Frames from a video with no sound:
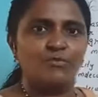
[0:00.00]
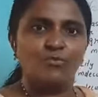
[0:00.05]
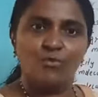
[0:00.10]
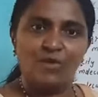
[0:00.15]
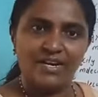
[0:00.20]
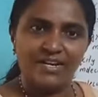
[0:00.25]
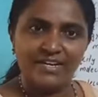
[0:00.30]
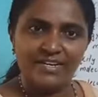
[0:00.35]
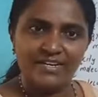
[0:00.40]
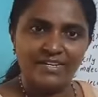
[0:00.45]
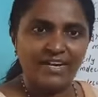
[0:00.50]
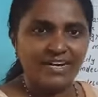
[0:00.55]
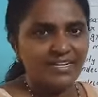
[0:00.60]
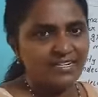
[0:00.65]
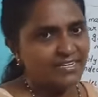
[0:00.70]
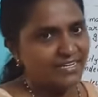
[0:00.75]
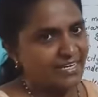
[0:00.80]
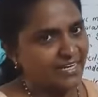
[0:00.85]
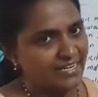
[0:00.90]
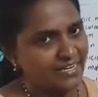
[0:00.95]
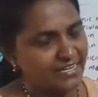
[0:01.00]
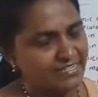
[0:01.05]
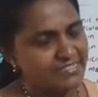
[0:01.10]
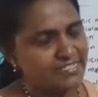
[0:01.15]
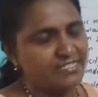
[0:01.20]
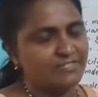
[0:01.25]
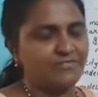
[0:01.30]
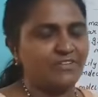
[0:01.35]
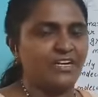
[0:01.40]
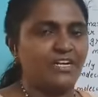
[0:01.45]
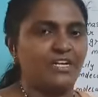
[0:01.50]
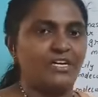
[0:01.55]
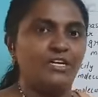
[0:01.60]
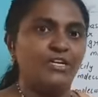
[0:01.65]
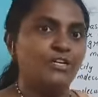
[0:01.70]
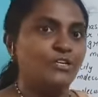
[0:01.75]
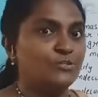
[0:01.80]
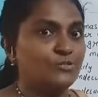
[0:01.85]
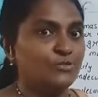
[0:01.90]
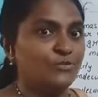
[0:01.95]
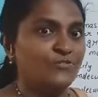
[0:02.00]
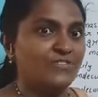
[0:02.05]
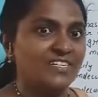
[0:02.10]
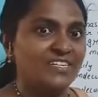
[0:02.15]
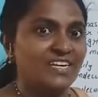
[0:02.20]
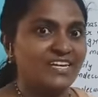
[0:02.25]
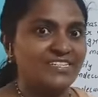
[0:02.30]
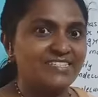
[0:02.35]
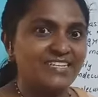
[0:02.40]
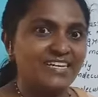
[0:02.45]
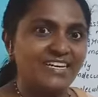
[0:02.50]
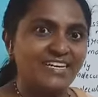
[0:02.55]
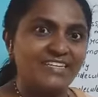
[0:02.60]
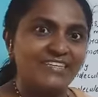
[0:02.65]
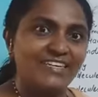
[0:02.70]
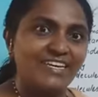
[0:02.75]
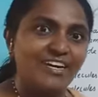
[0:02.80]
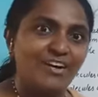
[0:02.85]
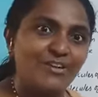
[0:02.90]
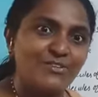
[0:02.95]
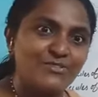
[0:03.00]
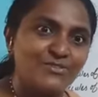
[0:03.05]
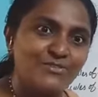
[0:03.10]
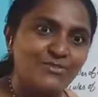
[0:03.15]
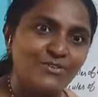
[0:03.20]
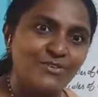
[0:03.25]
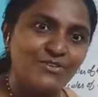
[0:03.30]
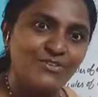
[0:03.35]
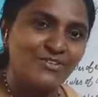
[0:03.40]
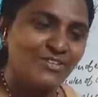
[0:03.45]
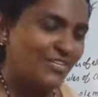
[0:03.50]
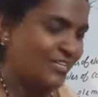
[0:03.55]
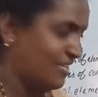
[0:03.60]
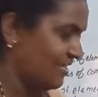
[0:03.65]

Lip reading: One neon can exist freely. So we can say they also,